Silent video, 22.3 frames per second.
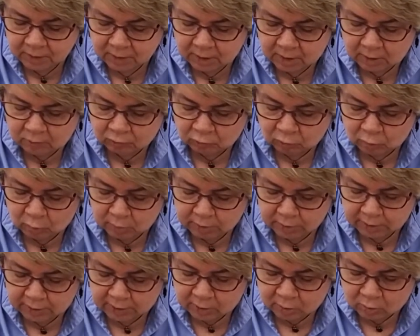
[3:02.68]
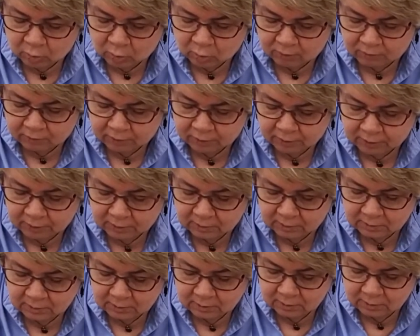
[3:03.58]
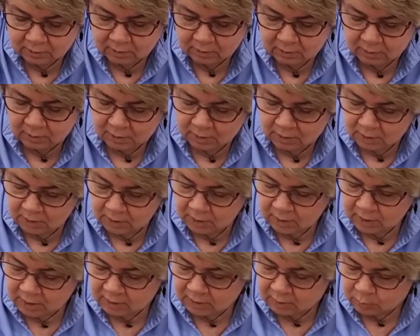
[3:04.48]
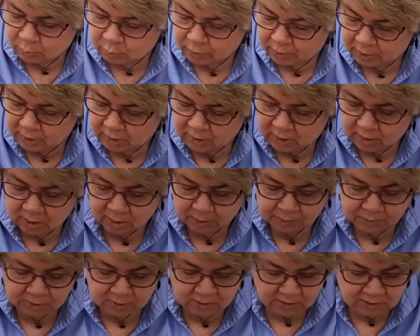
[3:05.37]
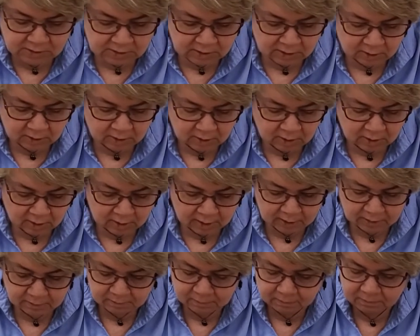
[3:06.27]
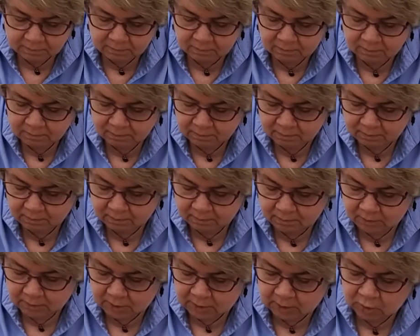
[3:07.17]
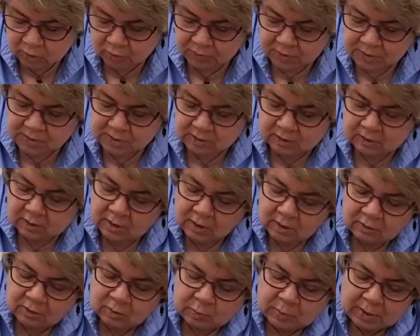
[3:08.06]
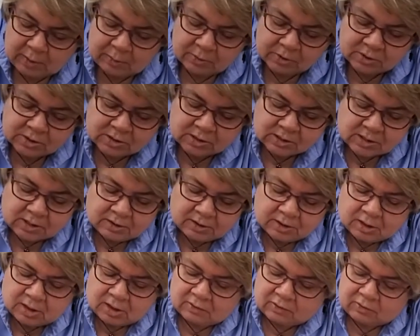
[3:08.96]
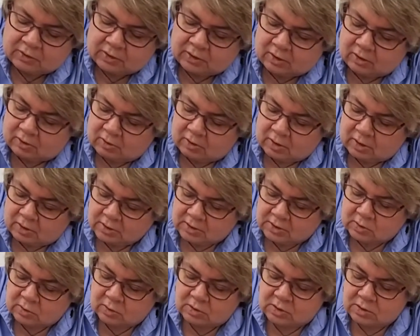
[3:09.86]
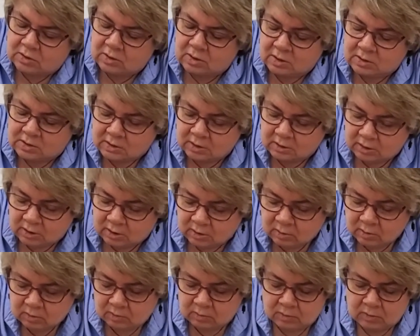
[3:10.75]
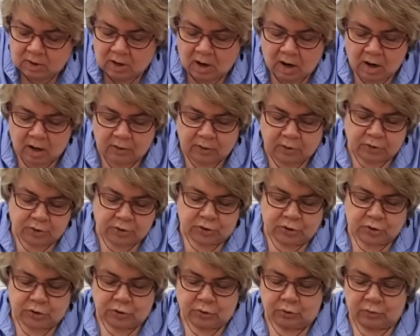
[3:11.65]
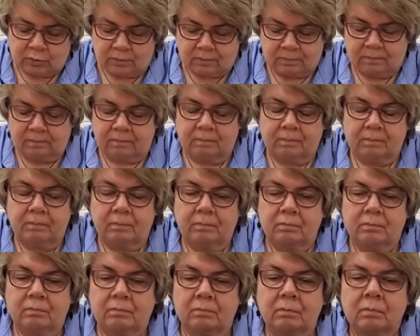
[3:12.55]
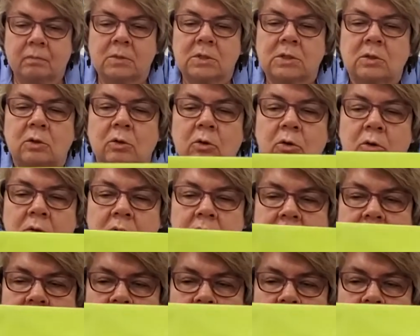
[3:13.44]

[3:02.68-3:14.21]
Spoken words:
and rolling it over and then bringing it up to the center line and crease it. The paper's starting to get thicker there, so it's a little harder to do. So it looks